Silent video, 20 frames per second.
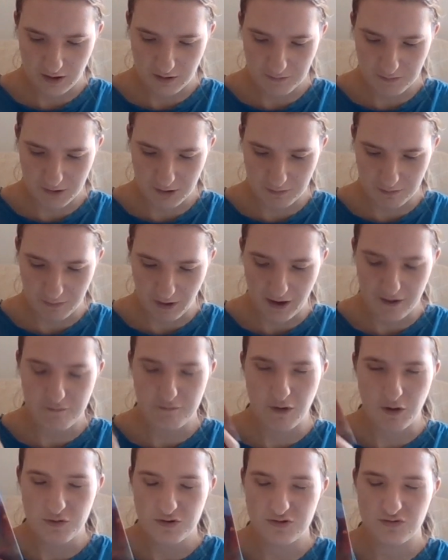um,
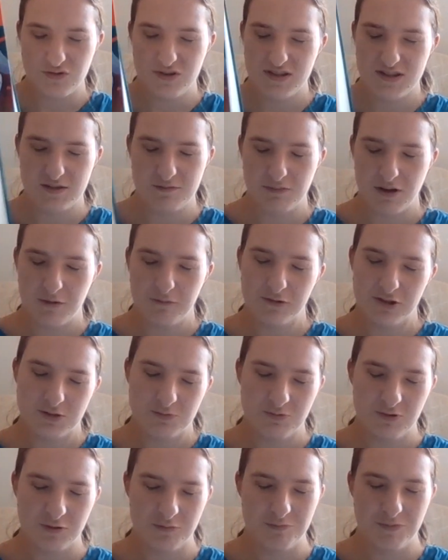my most recent
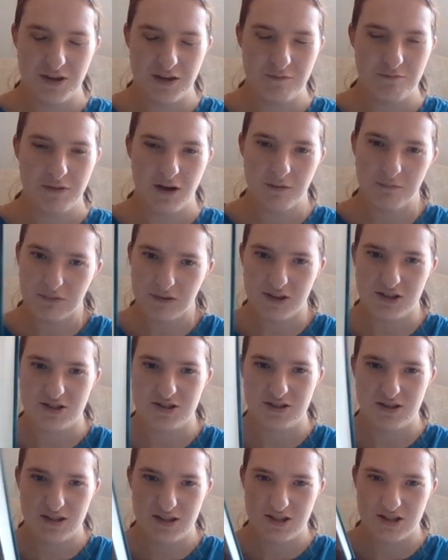published book being
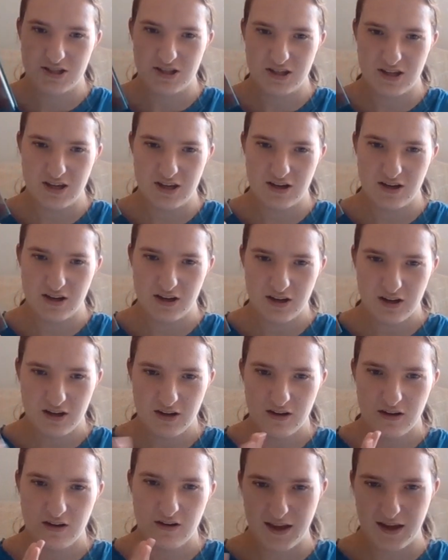published this year.
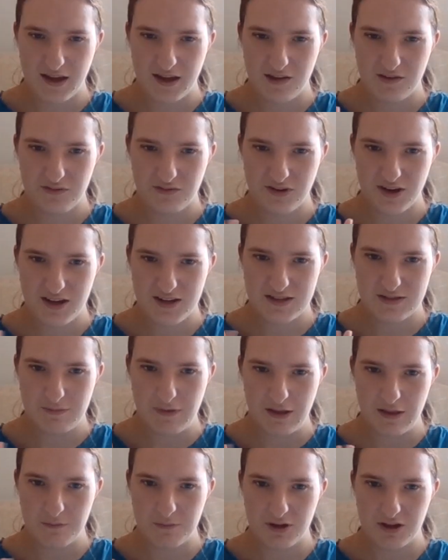I have read
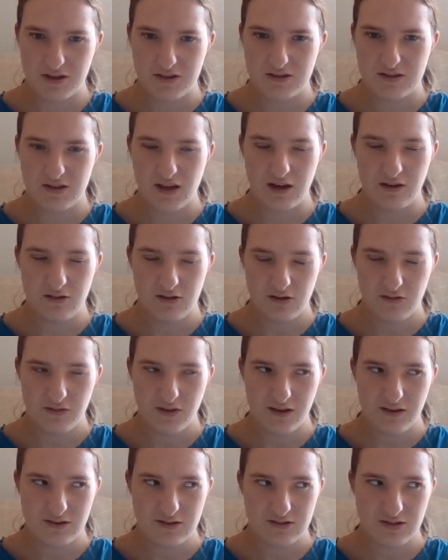some other book. I don't know
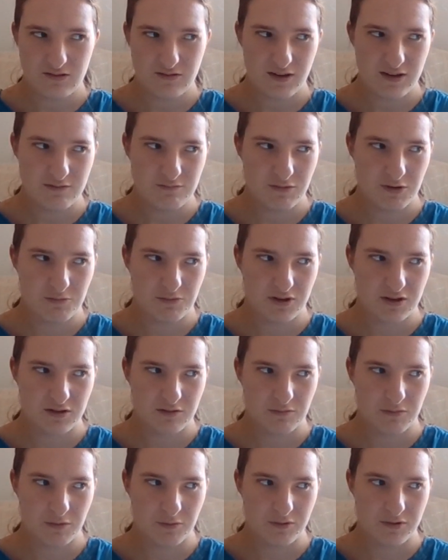if I actually read some other
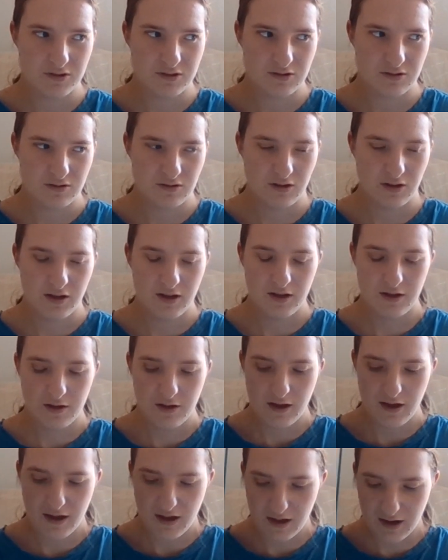book.
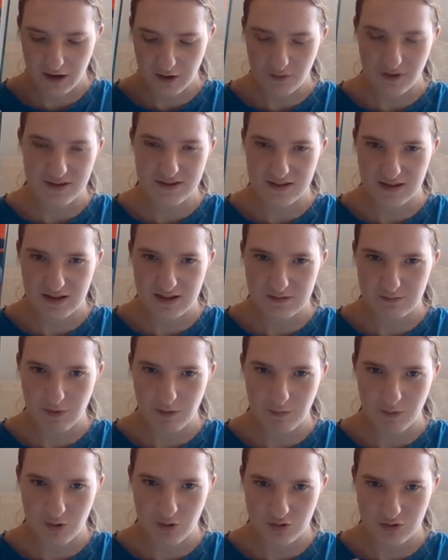Anyways, it is
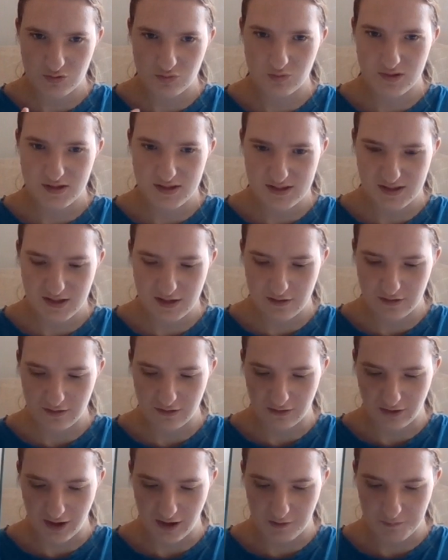my most
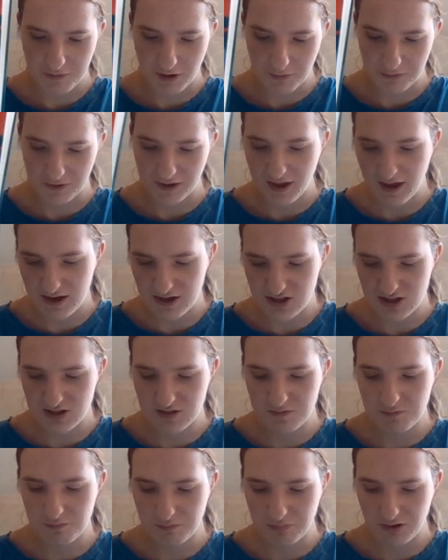recent like
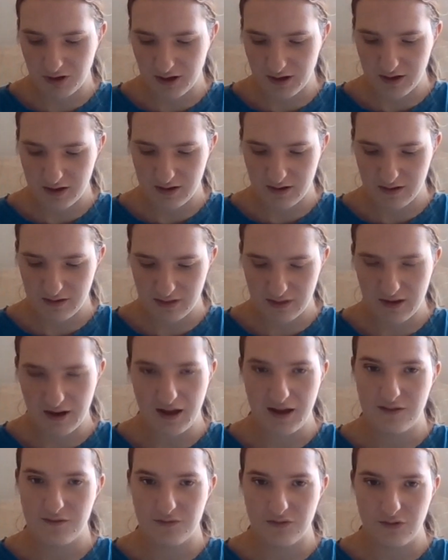publication book
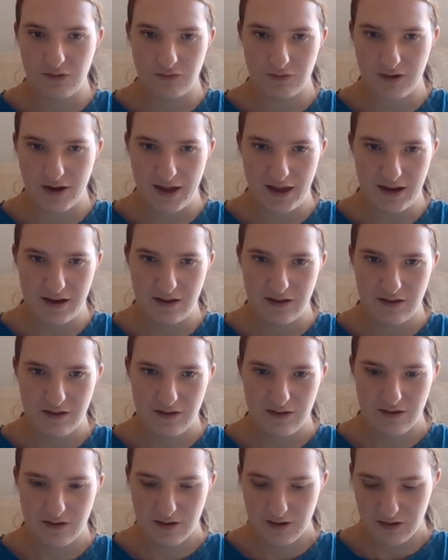that I've read
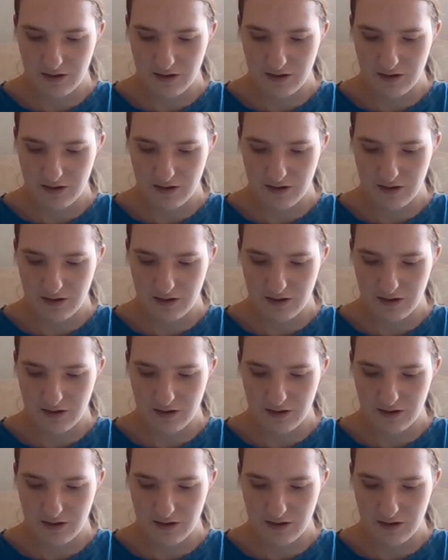